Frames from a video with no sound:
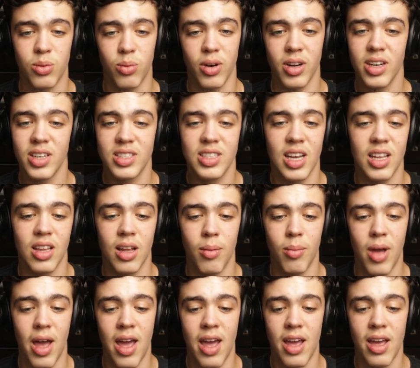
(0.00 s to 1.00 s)
we're going to send them
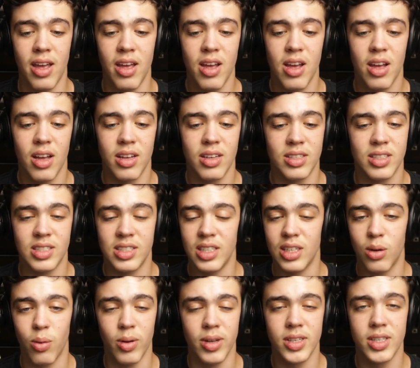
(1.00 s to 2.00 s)
a
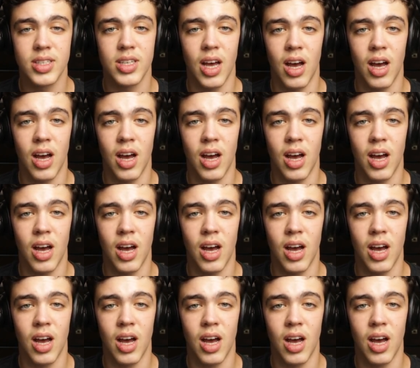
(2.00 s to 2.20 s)
sequence